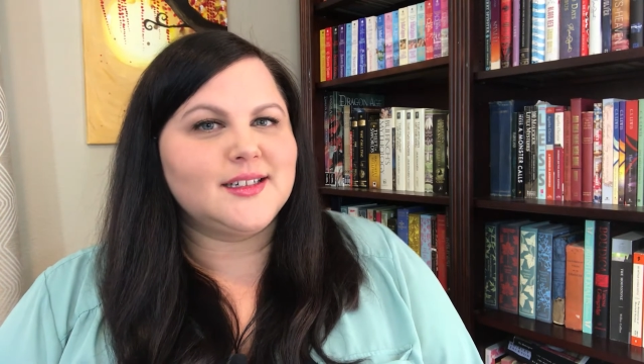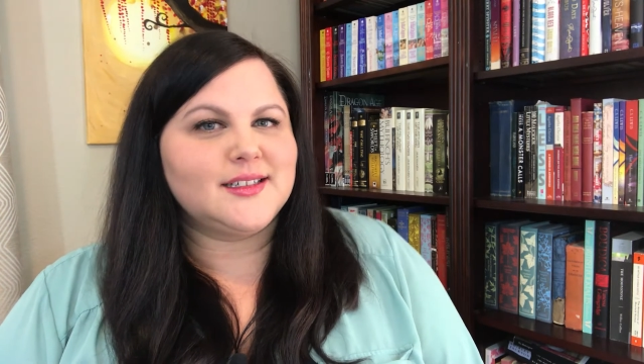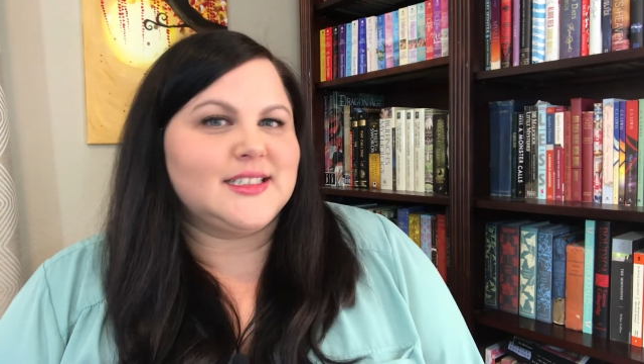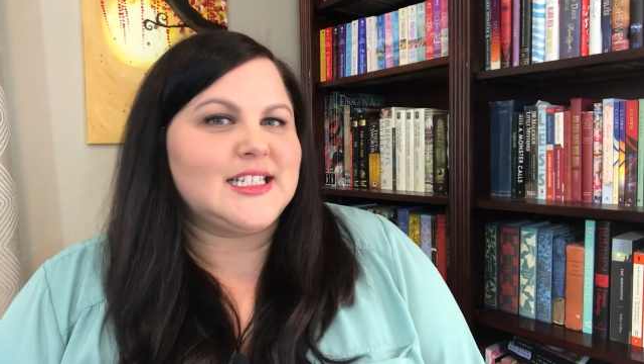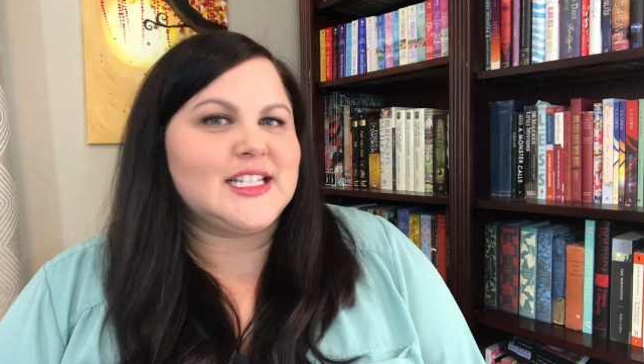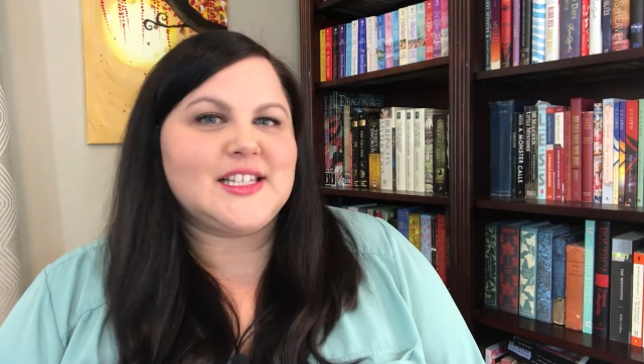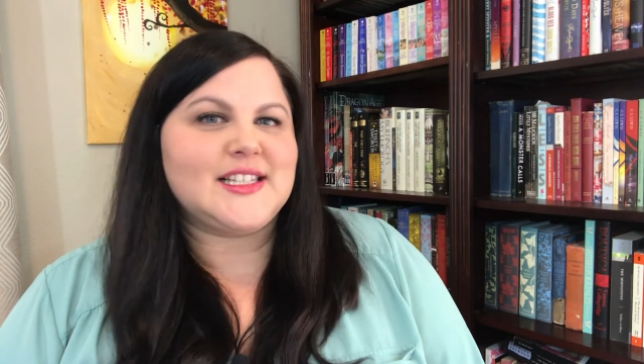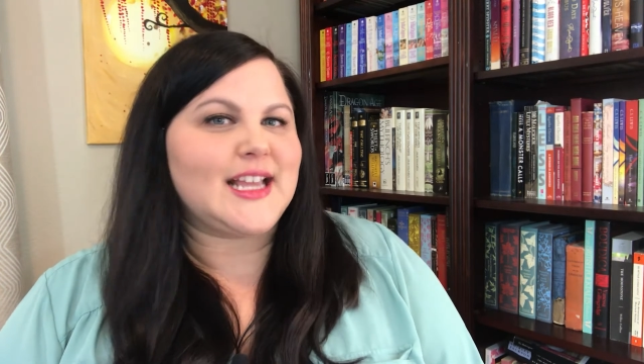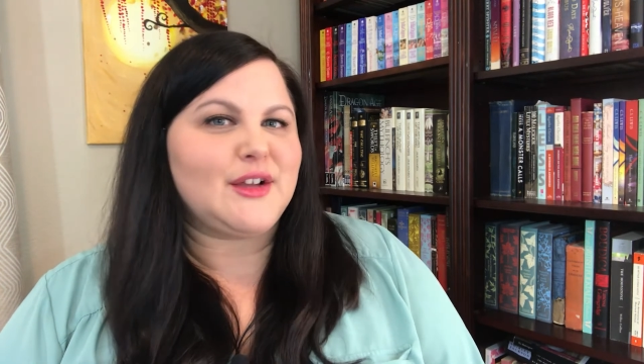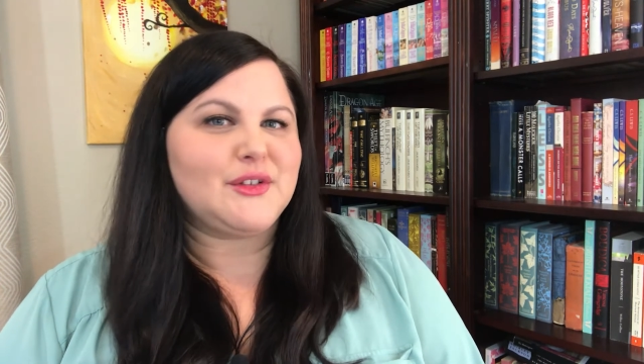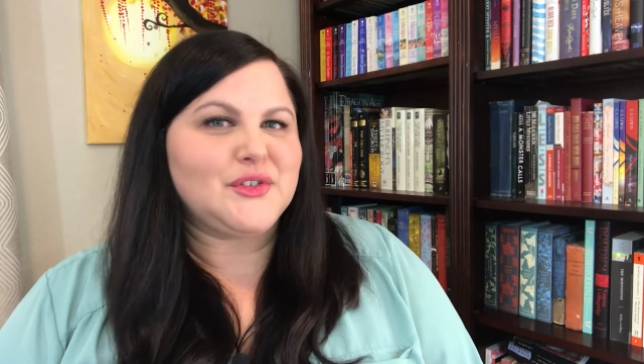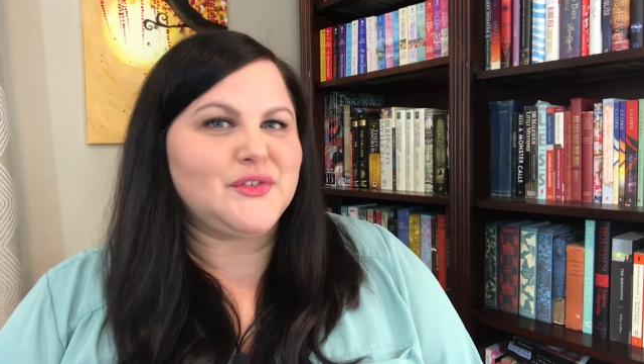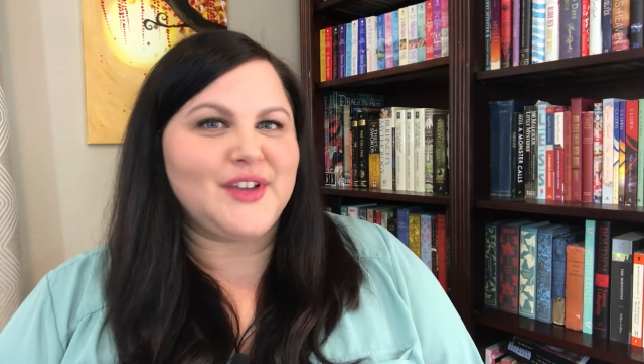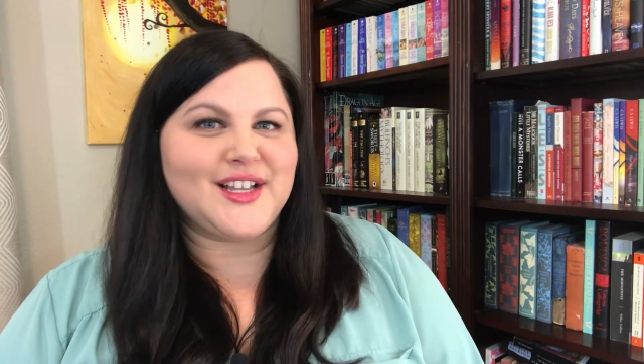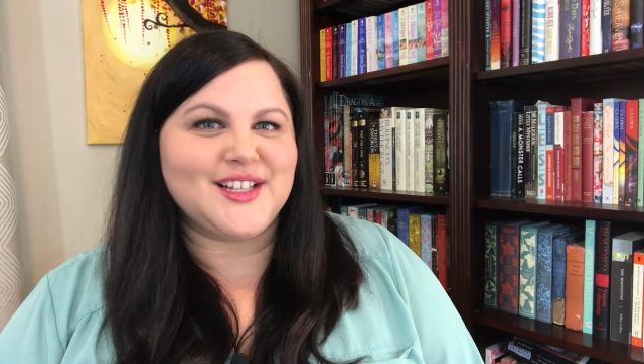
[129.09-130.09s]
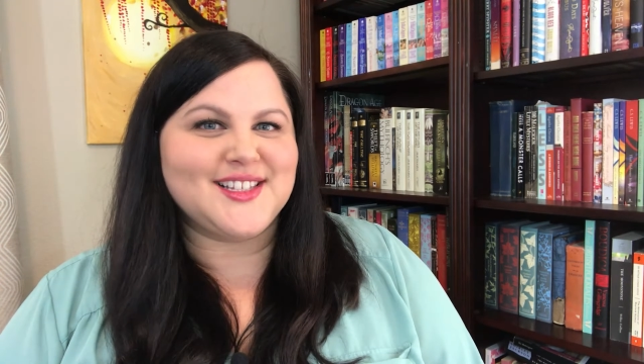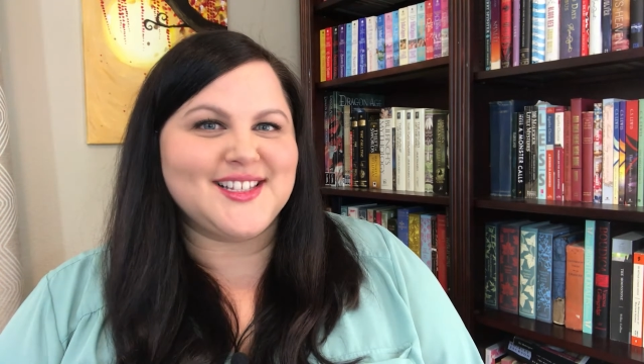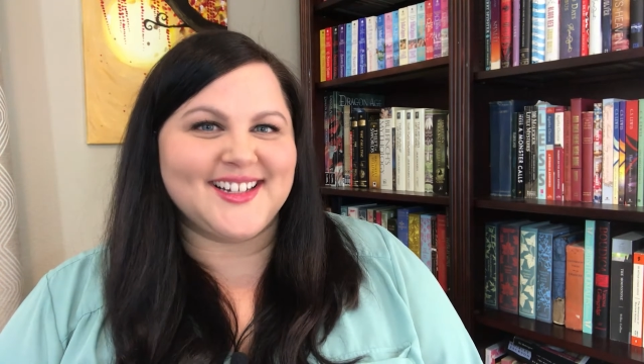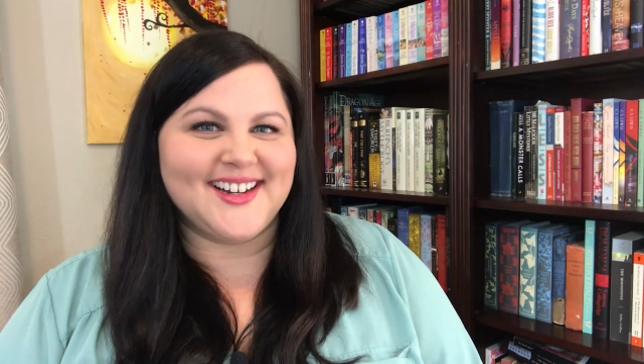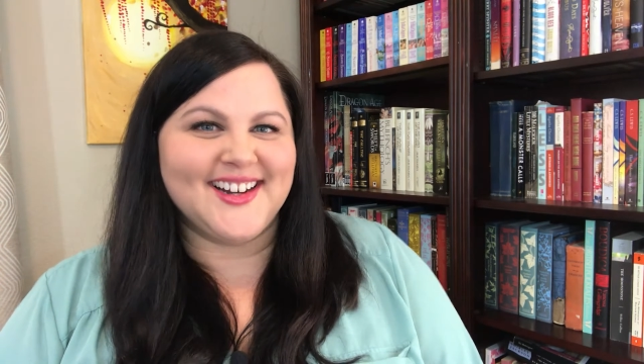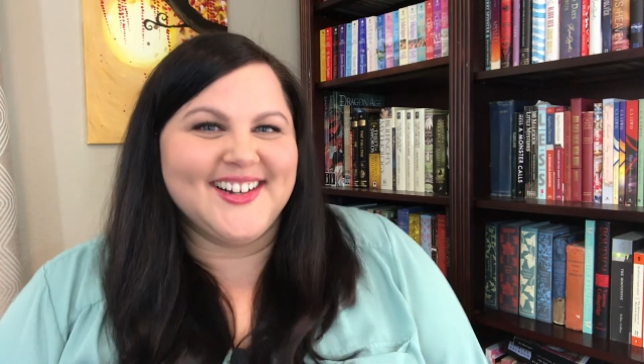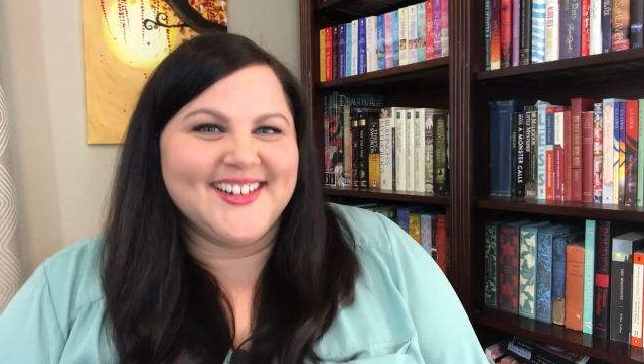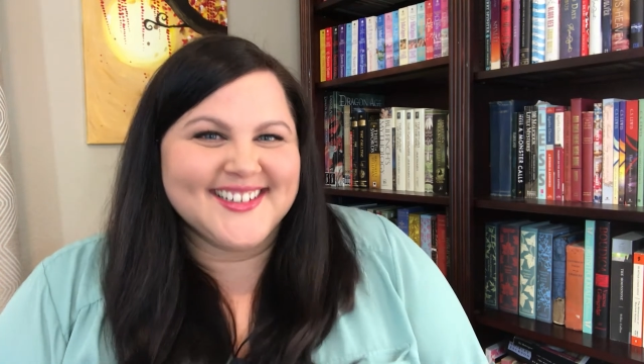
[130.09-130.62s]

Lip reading: It just sounds fancier.